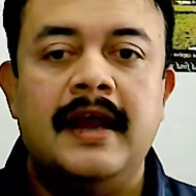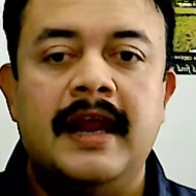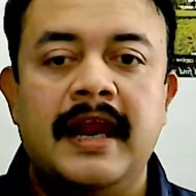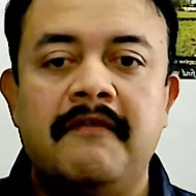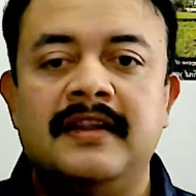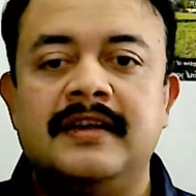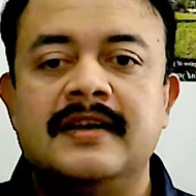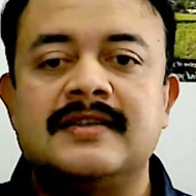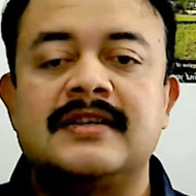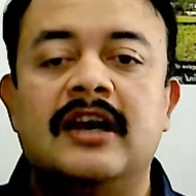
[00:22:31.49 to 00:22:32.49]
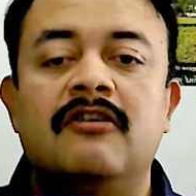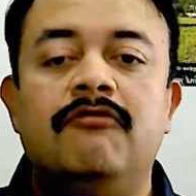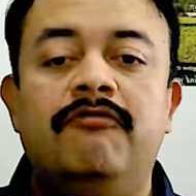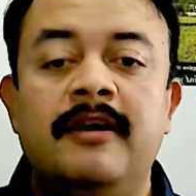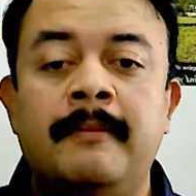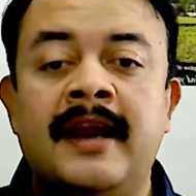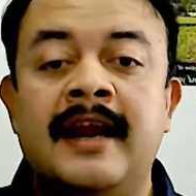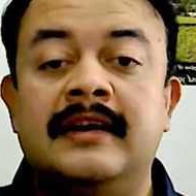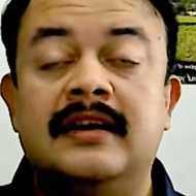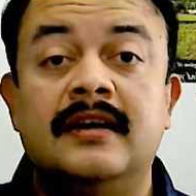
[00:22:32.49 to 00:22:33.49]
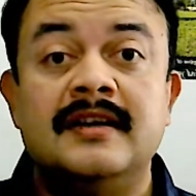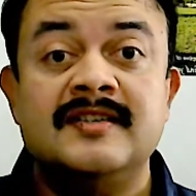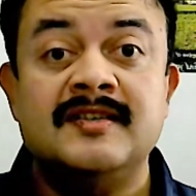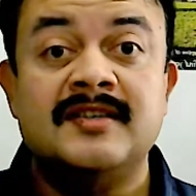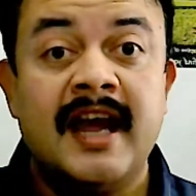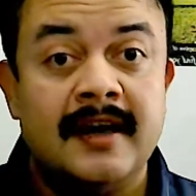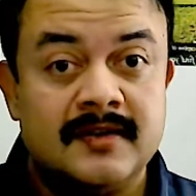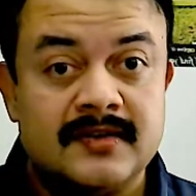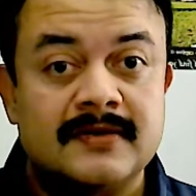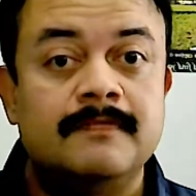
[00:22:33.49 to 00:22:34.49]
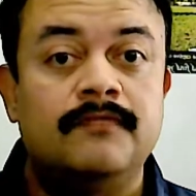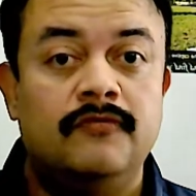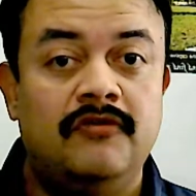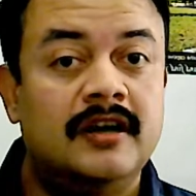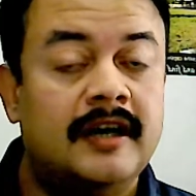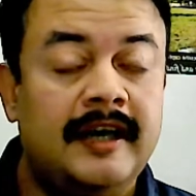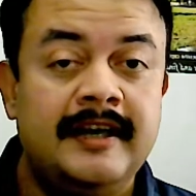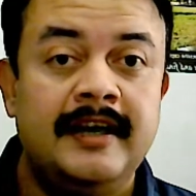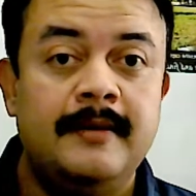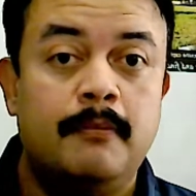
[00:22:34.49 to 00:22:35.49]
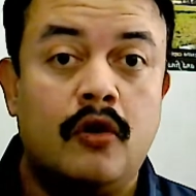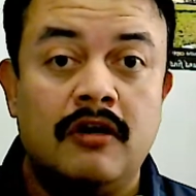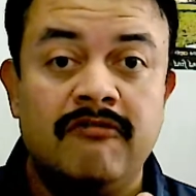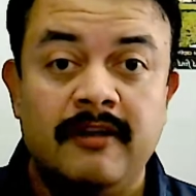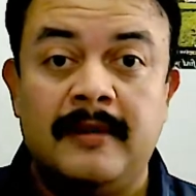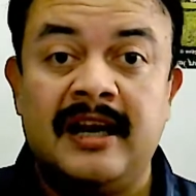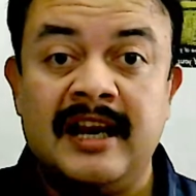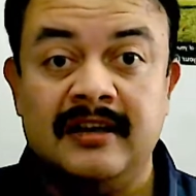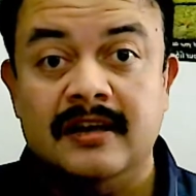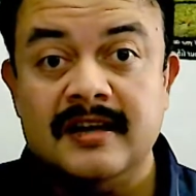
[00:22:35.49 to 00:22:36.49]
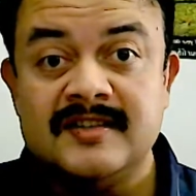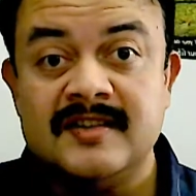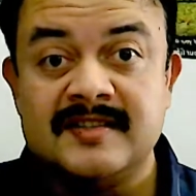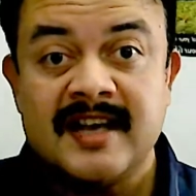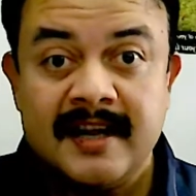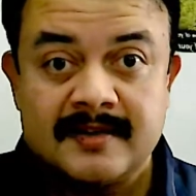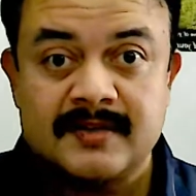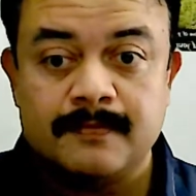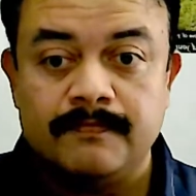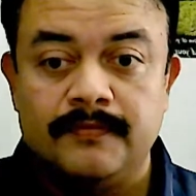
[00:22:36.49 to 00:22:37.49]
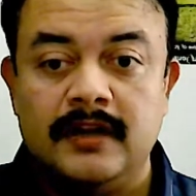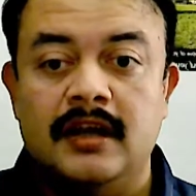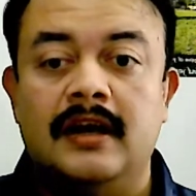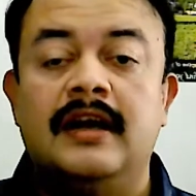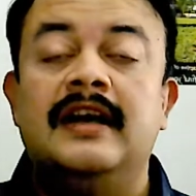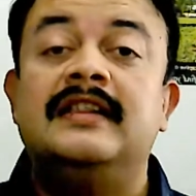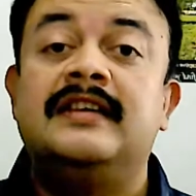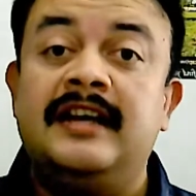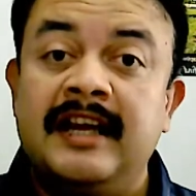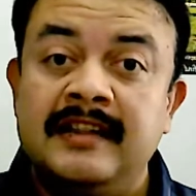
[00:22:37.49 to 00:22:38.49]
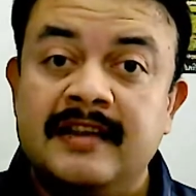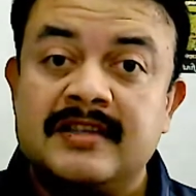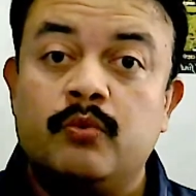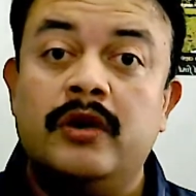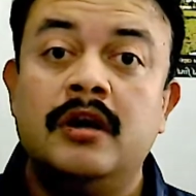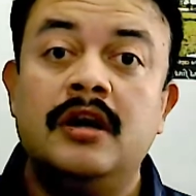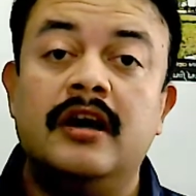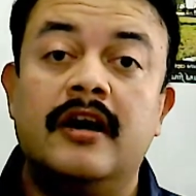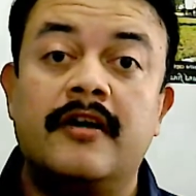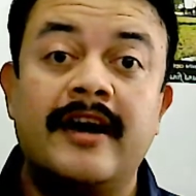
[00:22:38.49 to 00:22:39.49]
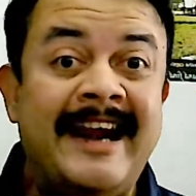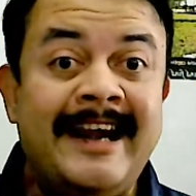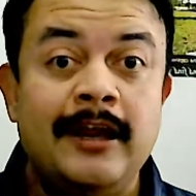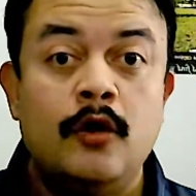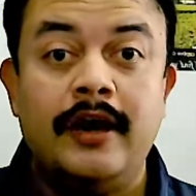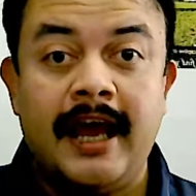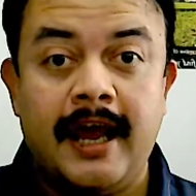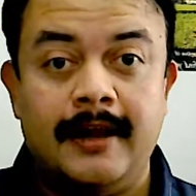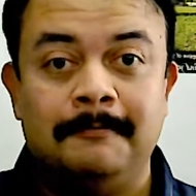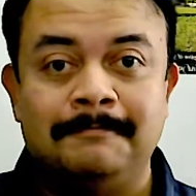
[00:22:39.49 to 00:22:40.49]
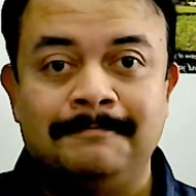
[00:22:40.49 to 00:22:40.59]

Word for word: eleventh is Women and Girls in Science. We really need more women and girls in the science. thirteenth is World Radio Day.